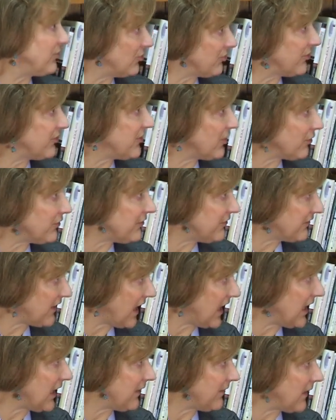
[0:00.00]
You're still
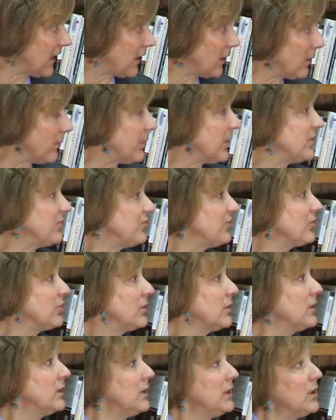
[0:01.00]
staying there, but
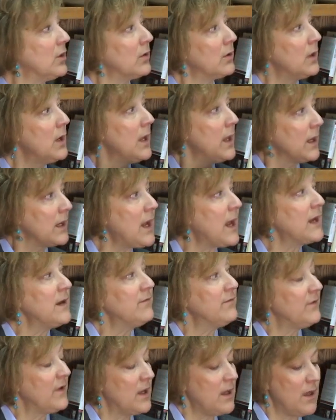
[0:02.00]
you're kind of